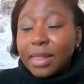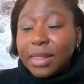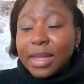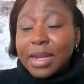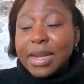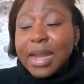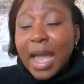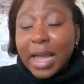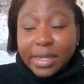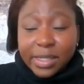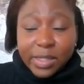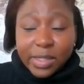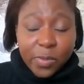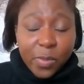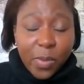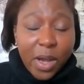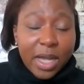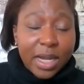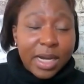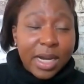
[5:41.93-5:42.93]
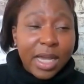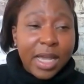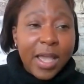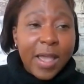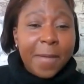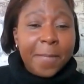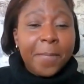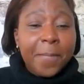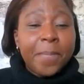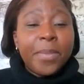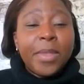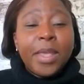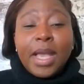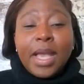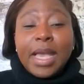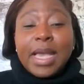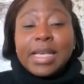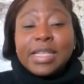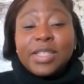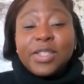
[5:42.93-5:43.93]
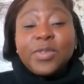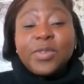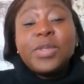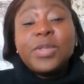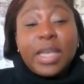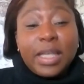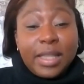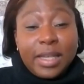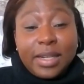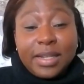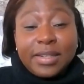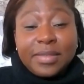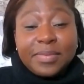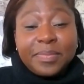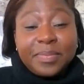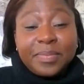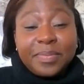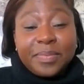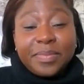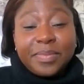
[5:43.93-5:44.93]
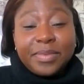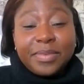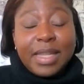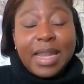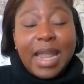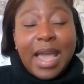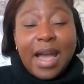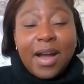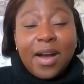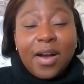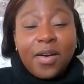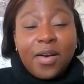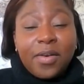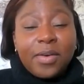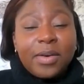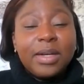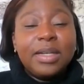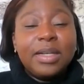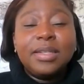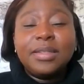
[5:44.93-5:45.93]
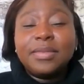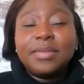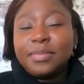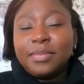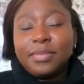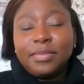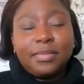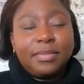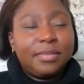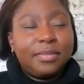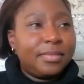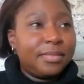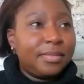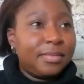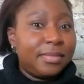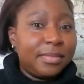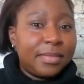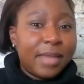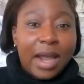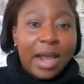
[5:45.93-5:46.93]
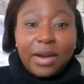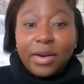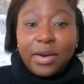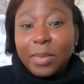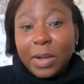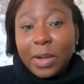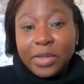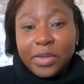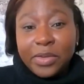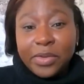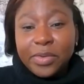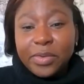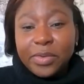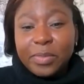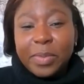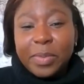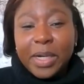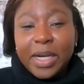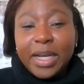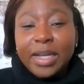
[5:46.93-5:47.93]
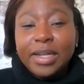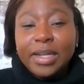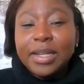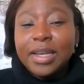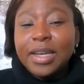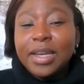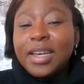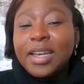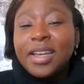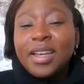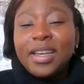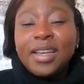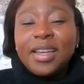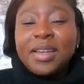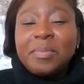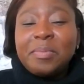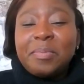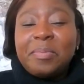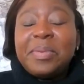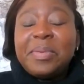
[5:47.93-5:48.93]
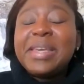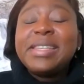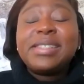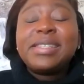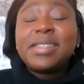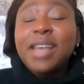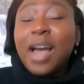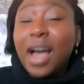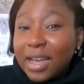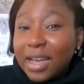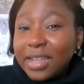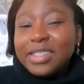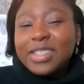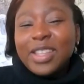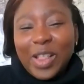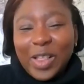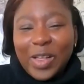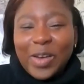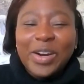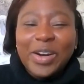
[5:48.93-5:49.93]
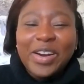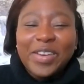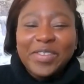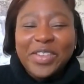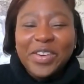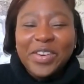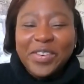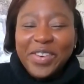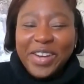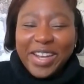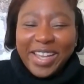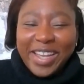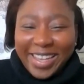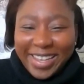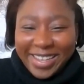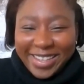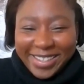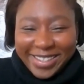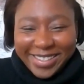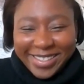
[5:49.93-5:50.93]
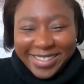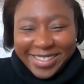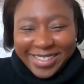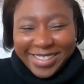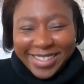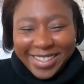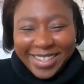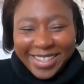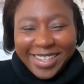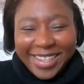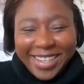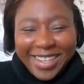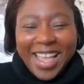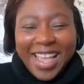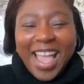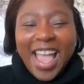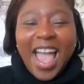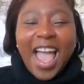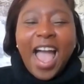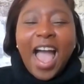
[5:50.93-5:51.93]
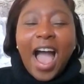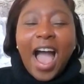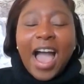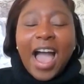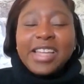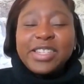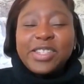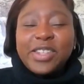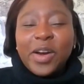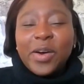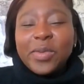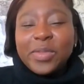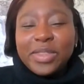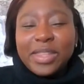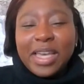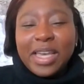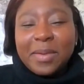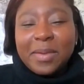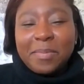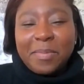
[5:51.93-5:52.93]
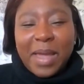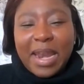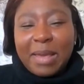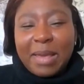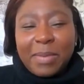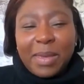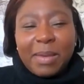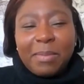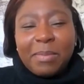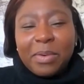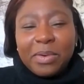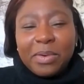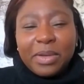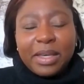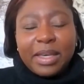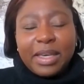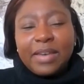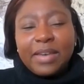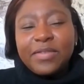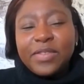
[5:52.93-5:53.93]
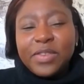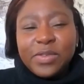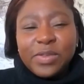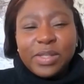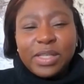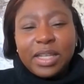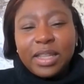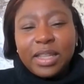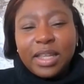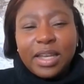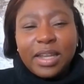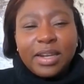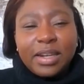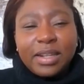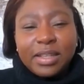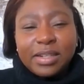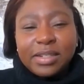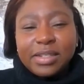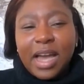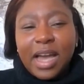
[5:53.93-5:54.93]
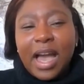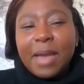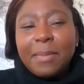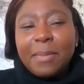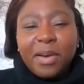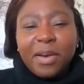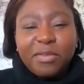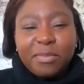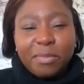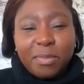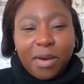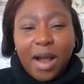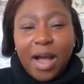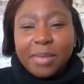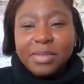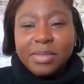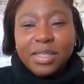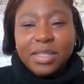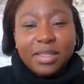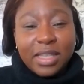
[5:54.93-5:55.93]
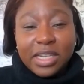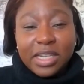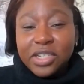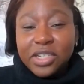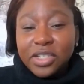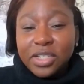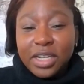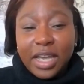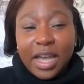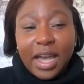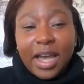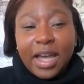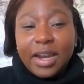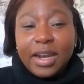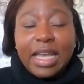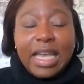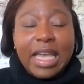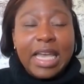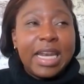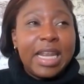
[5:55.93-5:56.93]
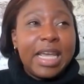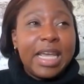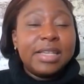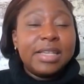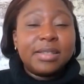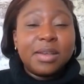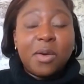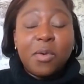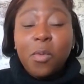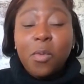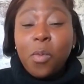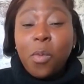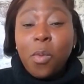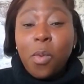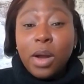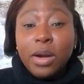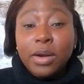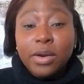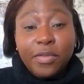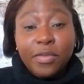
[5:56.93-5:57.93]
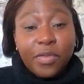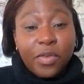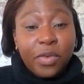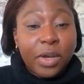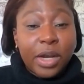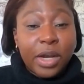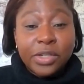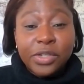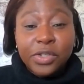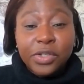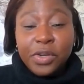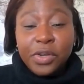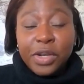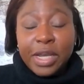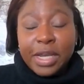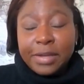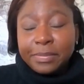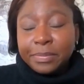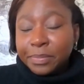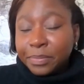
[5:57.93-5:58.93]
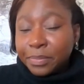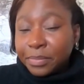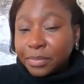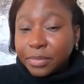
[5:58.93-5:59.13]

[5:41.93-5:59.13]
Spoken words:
The next one is New Zealand. Now, I don't know about you, but besides the Lord of the Rings, I don't think many people give New Zealand the type of props that they should get. It is a wonderful country.